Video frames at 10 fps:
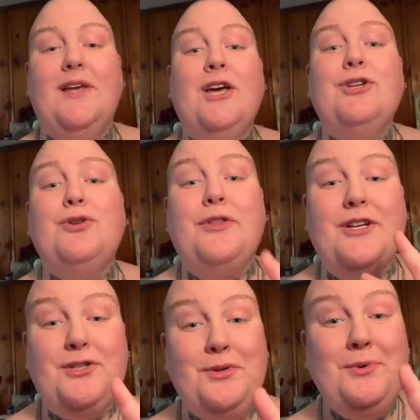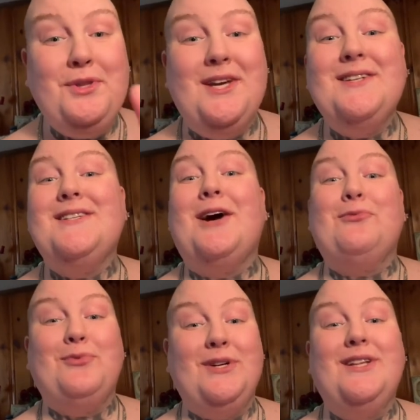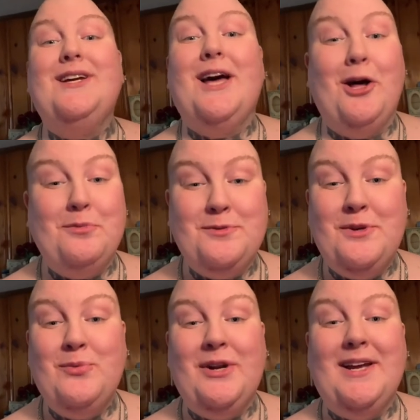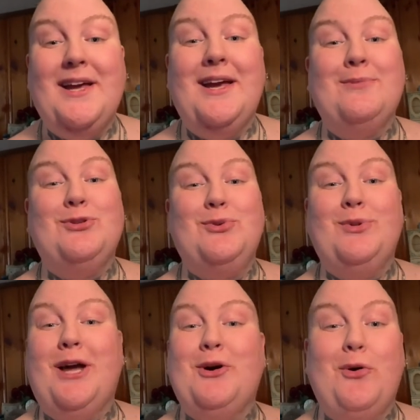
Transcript: So there's two things that really helped me when it came to like